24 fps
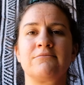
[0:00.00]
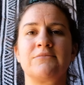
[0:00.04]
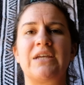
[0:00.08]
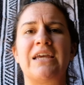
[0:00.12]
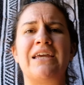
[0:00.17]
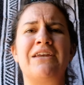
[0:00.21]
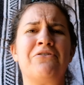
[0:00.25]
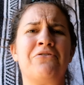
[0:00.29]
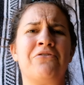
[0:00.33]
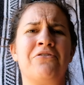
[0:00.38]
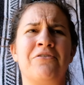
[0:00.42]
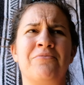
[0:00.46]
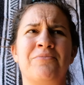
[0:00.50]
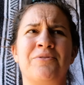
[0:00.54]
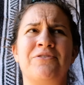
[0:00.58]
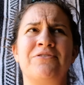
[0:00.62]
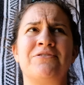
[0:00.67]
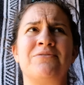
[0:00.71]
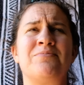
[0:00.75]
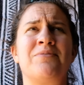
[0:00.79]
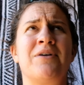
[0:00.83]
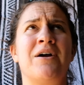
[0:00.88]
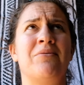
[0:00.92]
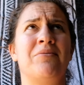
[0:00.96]
And
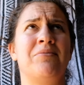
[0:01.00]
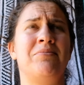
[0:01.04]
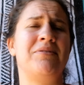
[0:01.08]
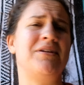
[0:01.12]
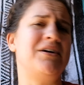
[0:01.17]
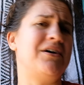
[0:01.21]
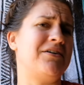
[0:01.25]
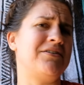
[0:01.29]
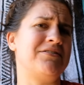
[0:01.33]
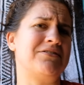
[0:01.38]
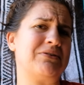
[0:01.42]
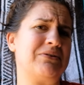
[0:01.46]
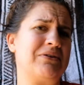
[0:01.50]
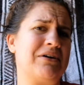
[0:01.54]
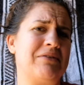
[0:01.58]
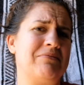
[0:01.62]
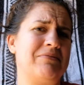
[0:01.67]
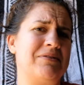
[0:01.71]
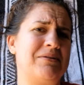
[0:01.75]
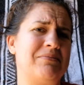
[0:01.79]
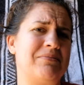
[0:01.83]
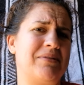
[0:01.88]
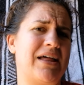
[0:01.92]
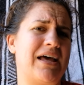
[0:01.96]
hormones probably also come
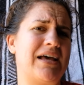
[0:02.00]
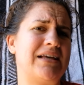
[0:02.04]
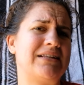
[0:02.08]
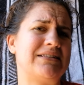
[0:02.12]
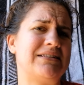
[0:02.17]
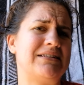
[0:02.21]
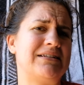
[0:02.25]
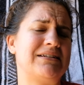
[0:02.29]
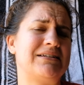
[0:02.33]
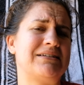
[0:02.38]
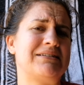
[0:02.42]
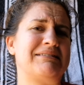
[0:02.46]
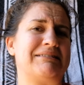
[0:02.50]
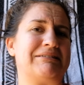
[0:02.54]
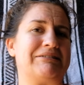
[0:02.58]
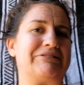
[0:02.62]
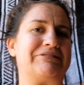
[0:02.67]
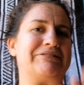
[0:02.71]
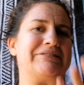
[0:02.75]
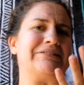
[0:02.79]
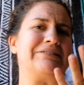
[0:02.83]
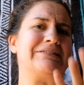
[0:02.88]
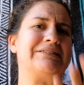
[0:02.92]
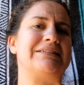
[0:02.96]
in plastic,
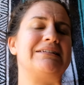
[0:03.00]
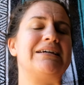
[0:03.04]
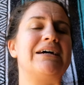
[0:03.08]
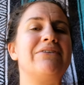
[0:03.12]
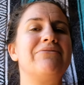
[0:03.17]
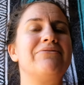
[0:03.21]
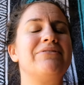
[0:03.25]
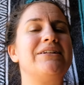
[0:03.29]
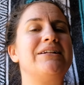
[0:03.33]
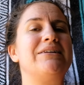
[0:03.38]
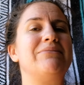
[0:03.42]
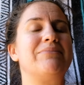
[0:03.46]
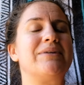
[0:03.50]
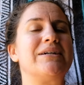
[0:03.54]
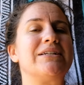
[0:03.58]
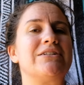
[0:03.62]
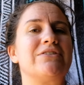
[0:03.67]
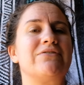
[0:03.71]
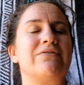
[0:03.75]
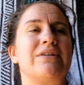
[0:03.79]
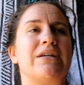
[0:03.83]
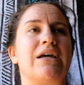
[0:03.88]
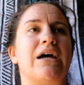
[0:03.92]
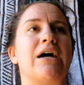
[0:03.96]
so there's not really much
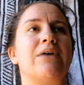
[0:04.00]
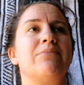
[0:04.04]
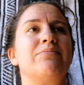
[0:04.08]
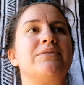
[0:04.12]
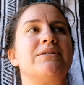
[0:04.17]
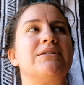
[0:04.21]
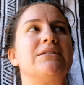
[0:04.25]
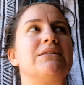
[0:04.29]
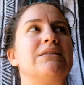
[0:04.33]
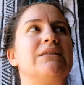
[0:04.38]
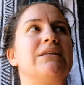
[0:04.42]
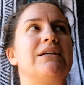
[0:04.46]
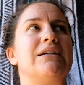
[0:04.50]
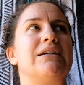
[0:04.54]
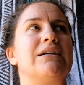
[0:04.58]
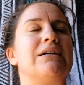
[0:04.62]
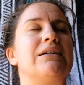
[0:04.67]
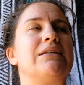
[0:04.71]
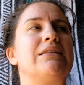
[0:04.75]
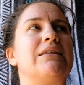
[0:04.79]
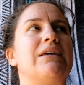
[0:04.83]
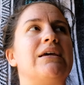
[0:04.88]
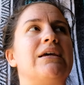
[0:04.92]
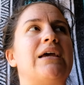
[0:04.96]
of an option
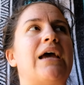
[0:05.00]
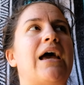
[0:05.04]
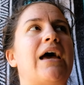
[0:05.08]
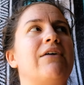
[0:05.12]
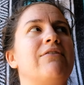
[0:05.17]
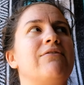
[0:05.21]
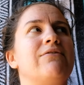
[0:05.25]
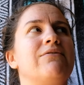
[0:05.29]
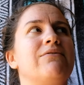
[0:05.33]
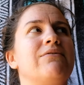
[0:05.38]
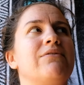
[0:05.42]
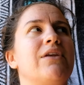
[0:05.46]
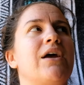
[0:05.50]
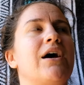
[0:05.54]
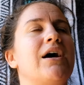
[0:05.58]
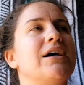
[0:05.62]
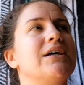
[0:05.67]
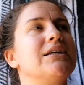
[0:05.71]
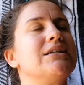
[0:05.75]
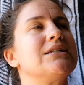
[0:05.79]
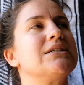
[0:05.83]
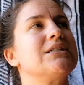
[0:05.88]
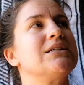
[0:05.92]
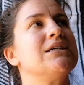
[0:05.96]
there. They have
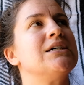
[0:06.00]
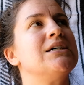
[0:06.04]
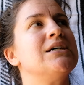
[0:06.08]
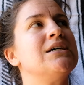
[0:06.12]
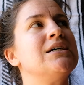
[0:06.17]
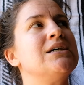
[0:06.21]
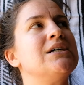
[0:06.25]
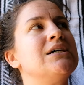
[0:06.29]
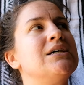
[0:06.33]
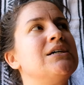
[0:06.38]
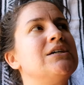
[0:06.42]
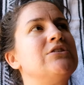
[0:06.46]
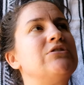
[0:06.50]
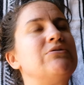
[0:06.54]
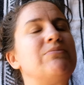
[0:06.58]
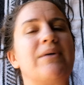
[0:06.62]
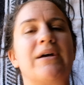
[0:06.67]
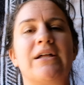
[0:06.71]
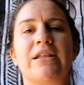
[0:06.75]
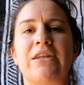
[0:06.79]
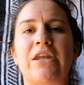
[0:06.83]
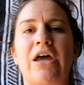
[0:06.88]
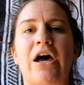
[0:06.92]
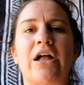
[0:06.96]
not, to
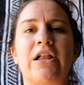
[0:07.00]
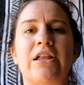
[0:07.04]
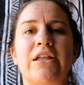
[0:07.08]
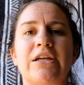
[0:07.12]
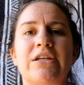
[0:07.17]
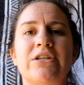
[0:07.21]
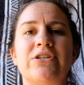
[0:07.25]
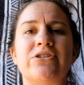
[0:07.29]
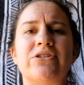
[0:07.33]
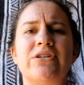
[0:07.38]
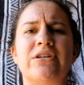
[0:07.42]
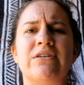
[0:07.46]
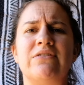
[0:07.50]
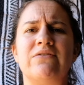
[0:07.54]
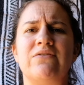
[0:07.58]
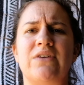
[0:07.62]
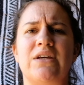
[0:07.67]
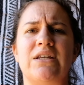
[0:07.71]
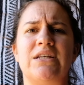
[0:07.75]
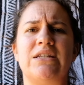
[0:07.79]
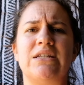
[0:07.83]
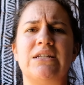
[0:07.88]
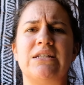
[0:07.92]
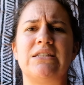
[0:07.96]
my knowledge,
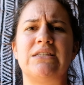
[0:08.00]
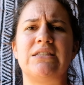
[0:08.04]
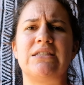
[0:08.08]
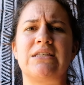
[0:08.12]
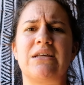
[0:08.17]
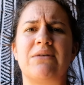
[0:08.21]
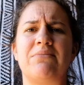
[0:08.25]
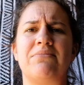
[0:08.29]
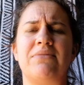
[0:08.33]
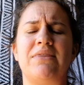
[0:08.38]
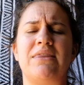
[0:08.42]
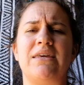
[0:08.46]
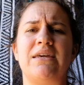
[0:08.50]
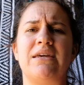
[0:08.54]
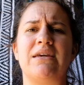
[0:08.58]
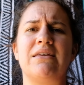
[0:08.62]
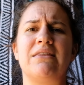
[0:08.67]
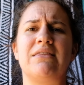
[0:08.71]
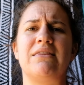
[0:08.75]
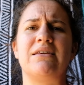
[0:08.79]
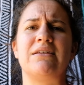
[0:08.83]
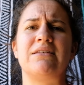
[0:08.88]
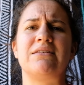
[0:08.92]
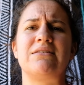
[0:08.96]
invented
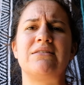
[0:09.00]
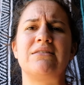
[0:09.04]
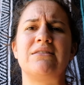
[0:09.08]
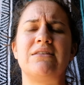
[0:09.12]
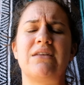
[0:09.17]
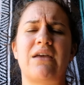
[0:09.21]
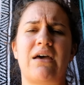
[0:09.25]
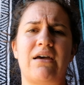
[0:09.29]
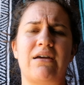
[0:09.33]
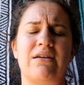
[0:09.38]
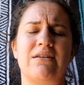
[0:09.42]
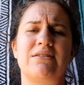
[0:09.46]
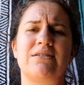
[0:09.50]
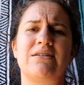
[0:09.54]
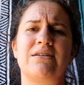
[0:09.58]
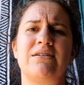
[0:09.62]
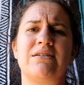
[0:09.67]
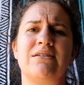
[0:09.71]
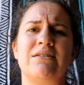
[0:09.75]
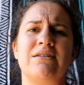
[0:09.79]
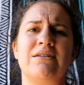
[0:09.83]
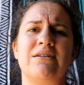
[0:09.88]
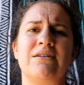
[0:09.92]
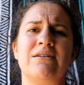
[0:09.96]
something that's not
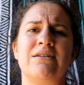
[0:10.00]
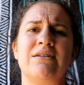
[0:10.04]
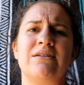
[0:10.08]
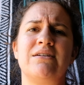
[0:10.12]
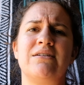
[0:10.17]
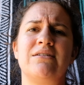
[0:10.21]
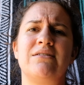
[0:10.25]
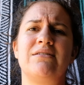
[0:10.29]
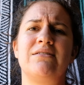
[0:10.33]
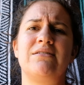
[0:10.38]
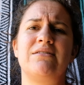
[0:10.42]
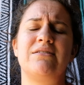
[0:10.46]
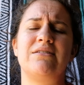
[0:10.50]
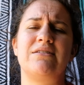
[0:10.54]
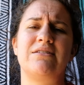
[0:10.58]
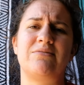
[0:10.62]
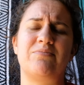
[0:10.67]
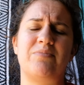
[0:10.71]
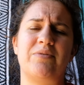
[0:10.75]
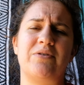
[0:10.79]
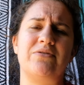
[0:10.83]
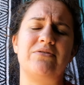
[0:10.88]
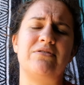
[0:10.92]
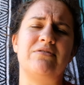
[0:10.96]

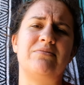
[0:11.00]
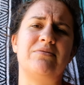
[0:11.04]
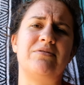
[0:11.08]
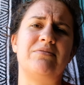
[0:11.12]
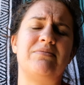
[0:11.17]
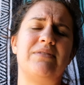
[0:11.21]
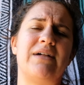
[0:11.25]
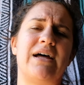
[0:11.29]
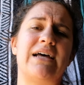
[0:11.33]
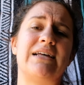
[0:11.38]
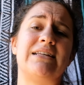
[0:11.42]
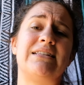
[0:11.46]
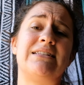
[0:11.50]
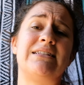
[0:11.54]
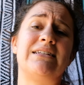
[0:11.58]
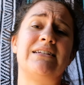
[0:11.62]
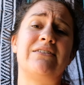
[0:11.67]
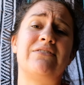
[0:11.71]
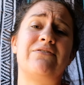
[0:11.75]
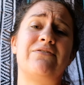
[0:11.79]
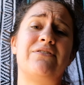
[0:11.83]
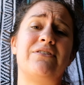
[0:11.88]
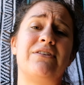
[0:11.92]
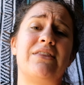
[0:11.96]
disposable
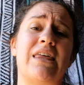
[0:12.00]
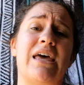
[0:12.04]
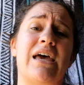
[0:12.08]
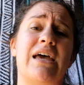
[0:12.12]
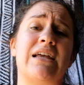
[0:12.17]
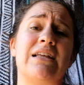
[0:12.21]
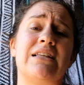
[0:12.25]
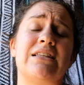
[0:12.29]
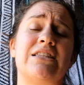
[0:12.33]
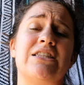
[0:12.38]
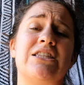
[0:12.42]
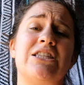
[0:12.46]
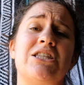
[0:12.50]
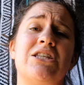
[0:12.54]
plastic for that.